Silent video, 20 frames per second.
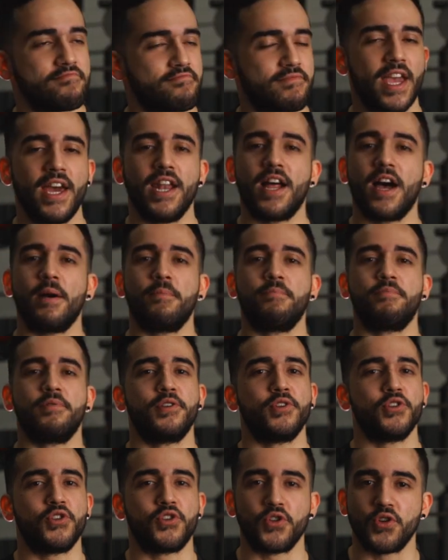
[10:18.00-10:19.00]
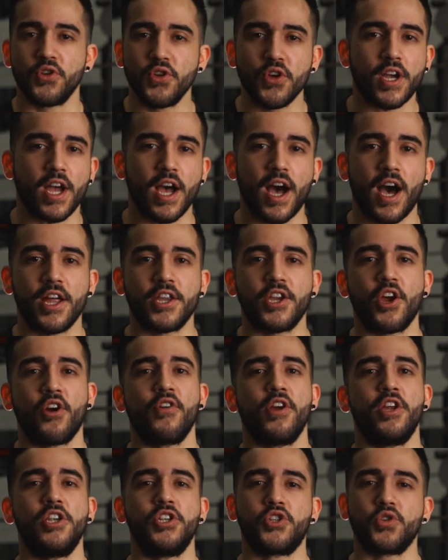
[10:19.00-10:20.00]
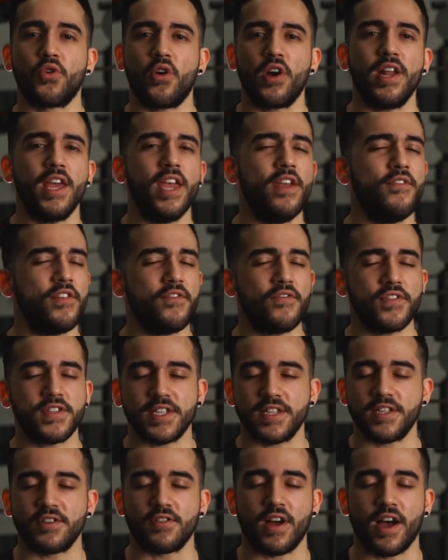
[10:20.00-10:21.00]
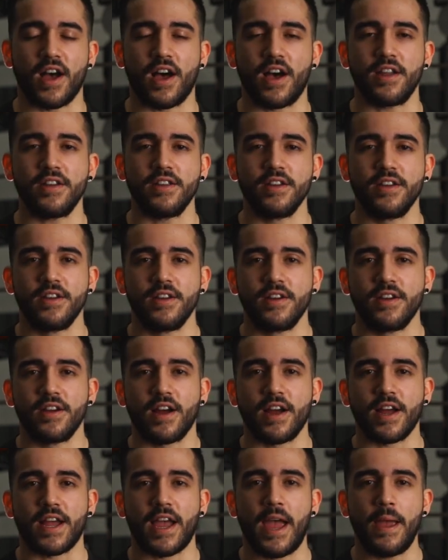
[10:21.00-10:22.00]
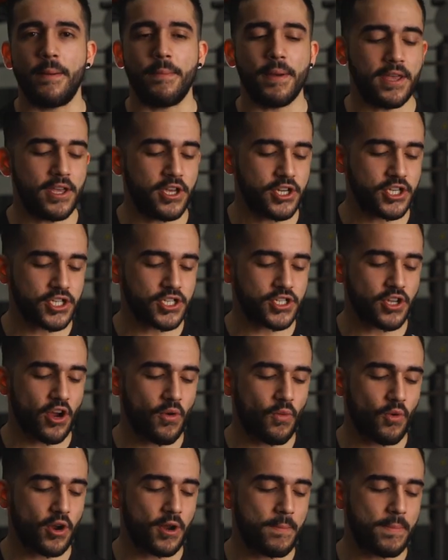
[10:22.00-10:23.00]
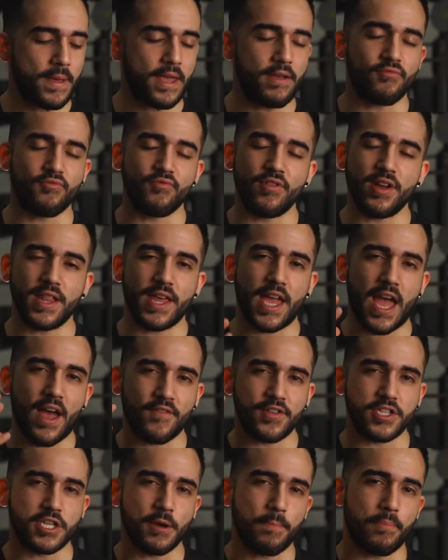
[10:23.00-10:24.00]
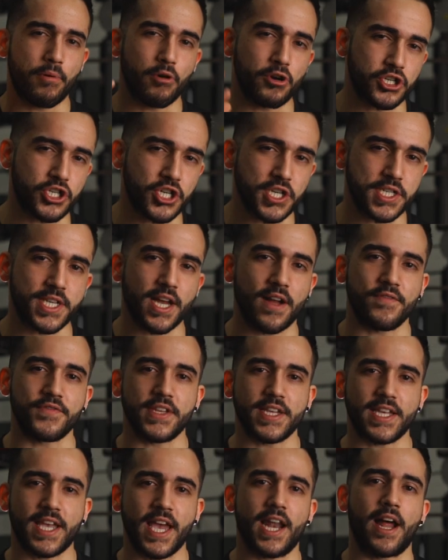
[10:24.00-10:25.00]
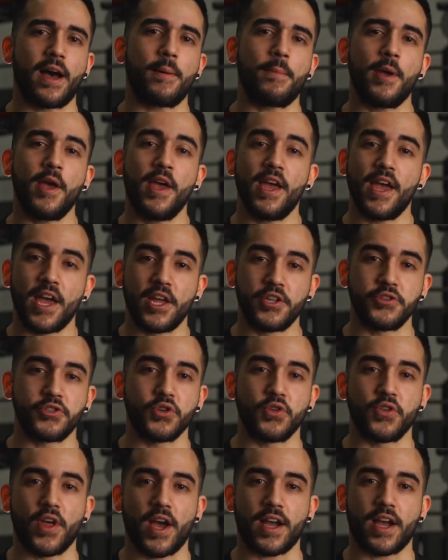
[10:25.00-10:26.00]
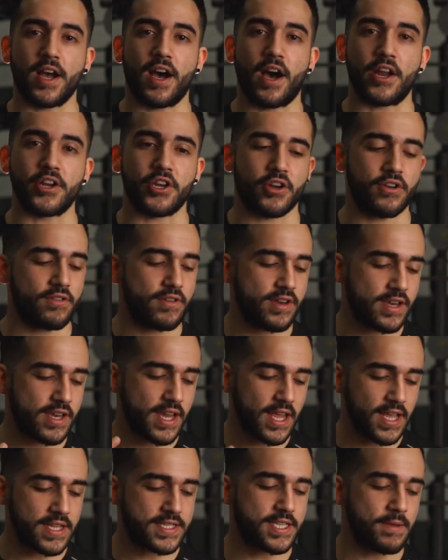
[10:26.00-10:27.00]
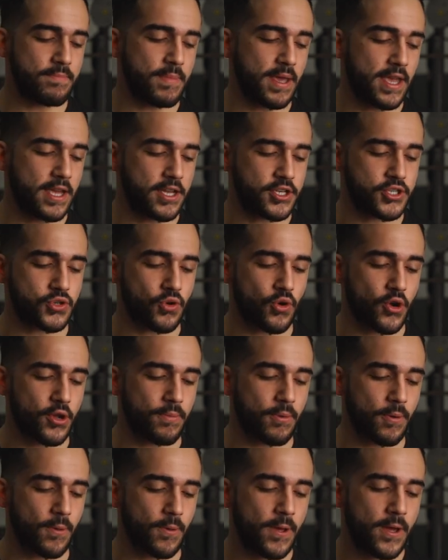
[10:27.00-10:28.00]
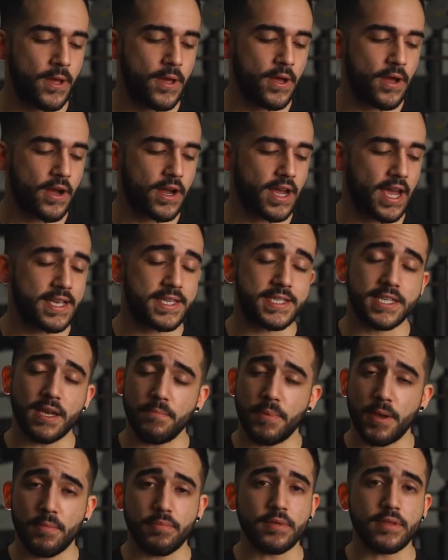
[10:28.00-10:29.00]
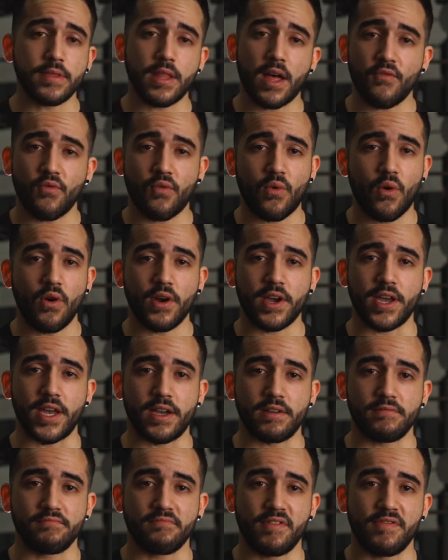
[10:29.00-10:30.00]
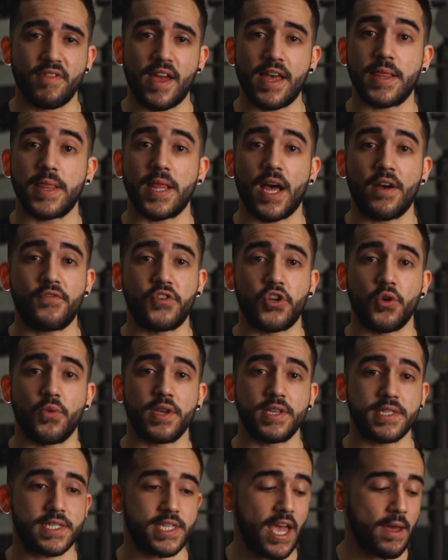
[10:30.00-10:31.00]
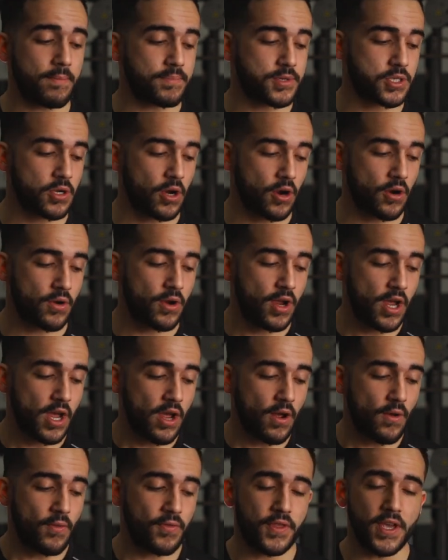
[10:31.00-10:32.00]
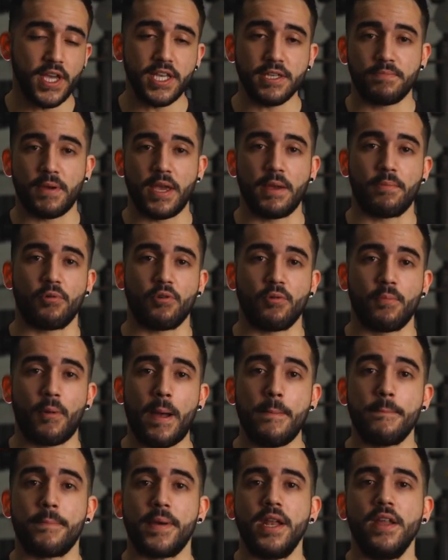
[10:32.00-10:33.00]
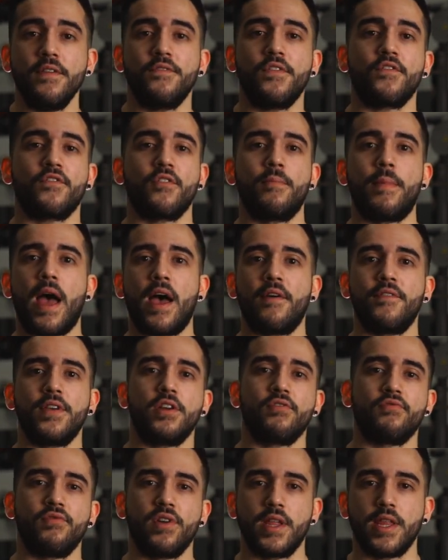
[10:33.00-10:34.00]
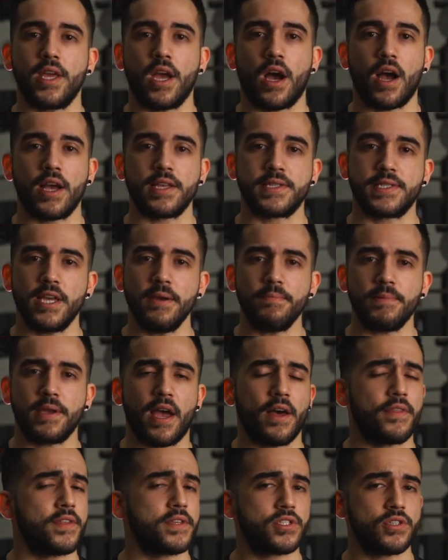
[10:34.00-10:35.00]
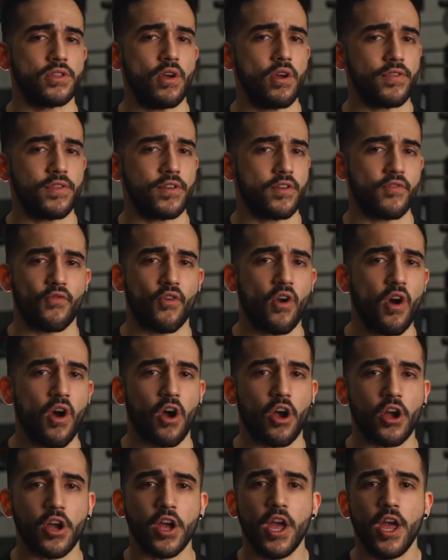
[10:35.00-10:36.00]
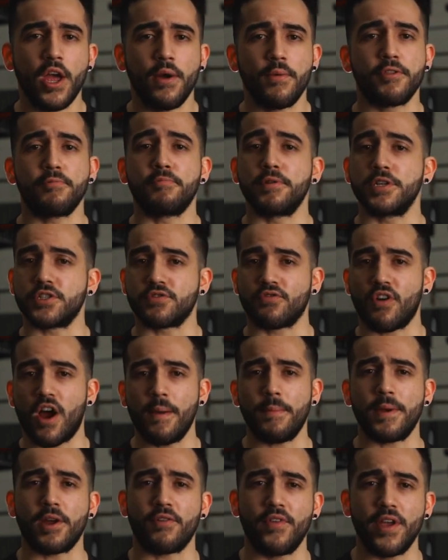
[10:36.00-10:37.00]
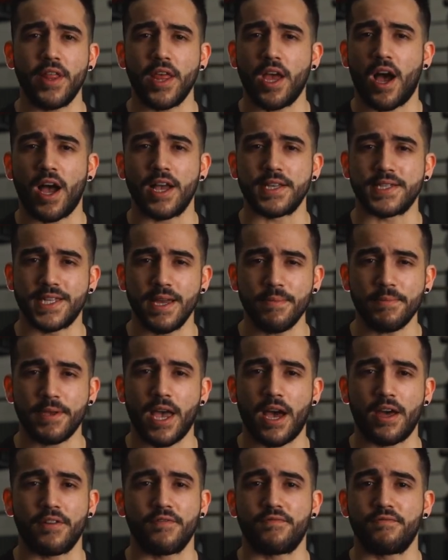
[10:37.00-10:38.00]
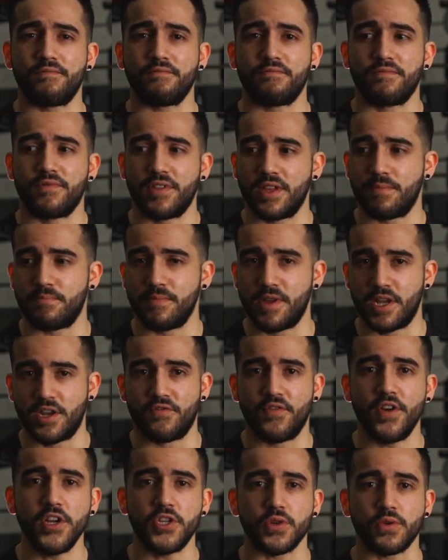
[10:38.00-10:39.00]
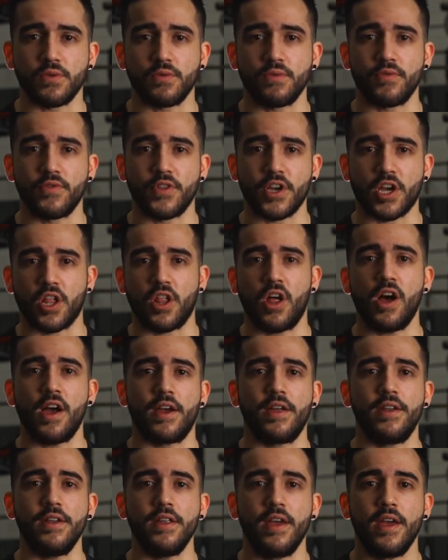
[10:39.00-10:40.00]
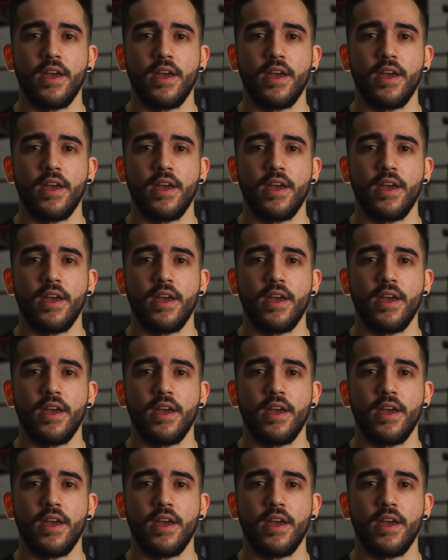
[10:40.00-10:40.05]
get up, do your cardio, enjoy it, even if it's a little hard. Okay, but you just don't want to be really having to push yourself to get up and do that cardio. It needs to be enjoyable. Okay, some people love walking and they love doing steps. So these people might benefit from having a really high step count. There's nothing wrong with prescribing a really high step count if the individual, the client,